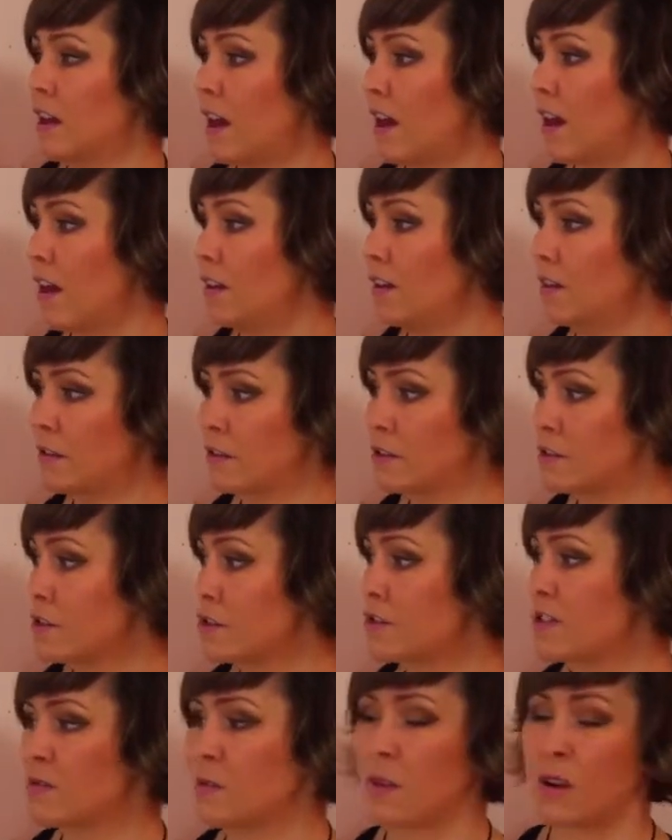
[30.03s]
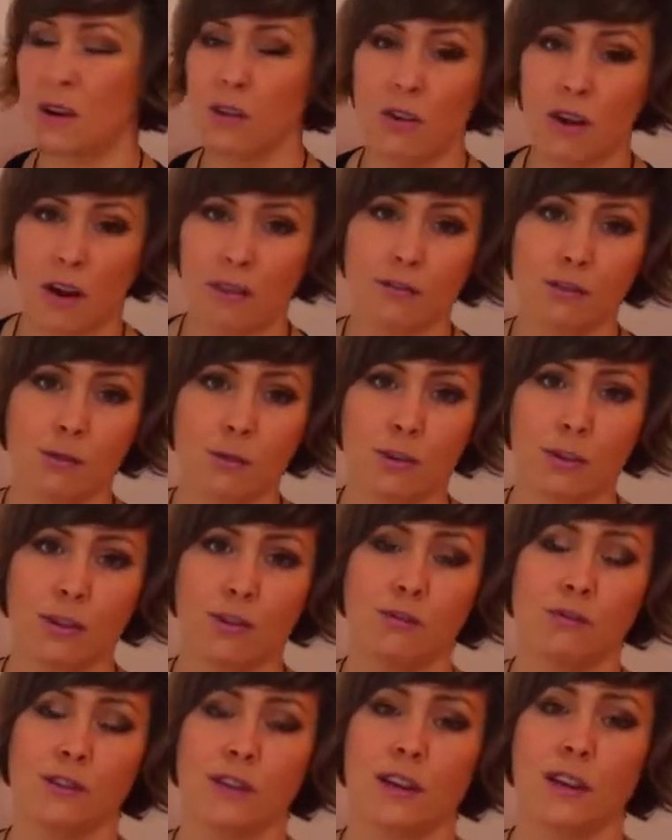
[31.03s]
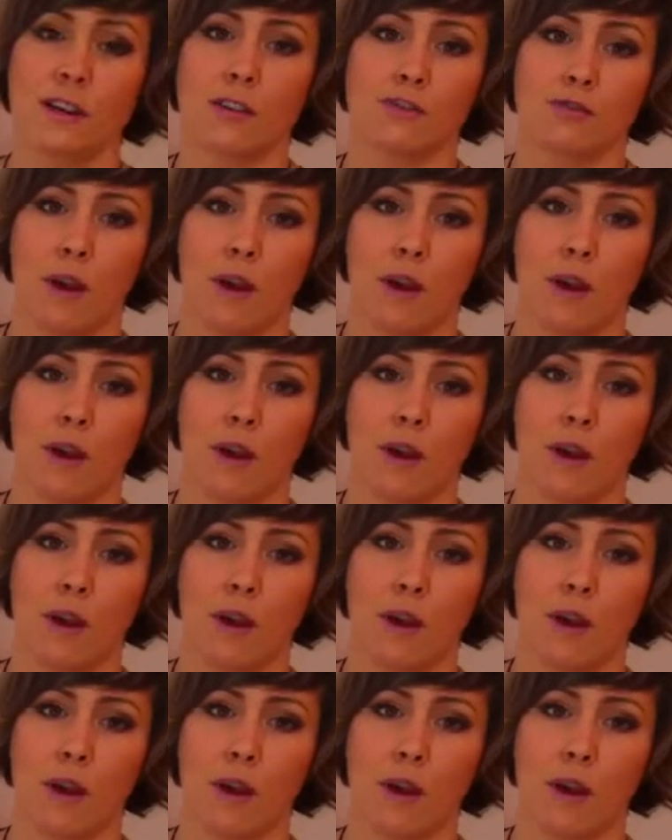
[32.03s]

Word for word: Uh, the first is just what are you comfortable using?